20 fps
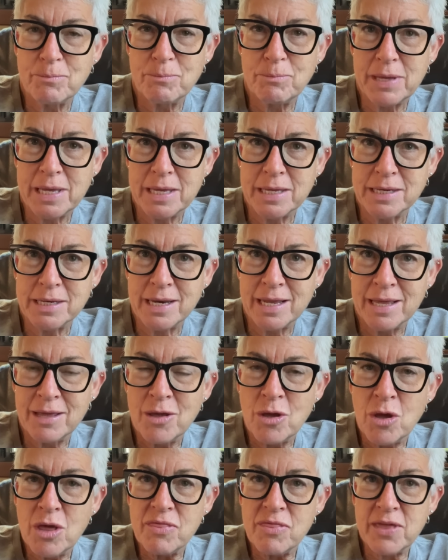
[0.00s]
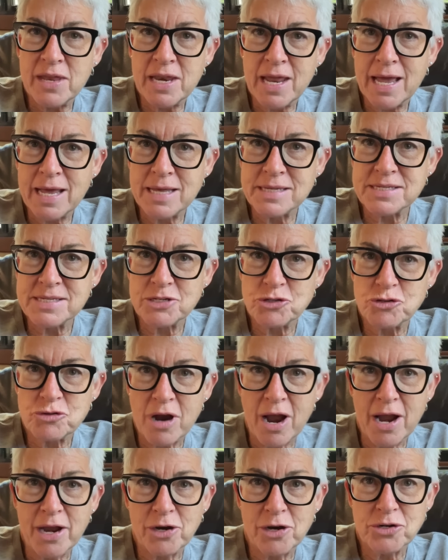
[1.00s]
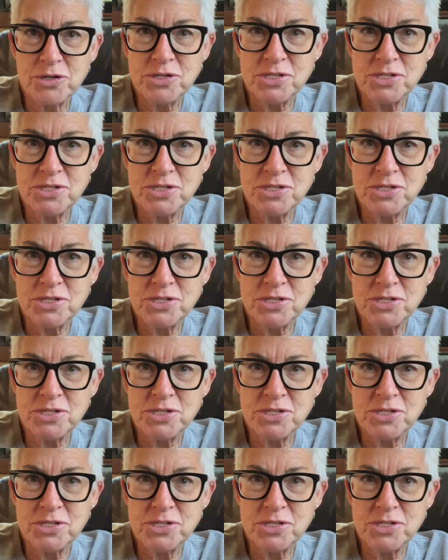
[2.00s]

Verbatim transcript: bin that has a dryer.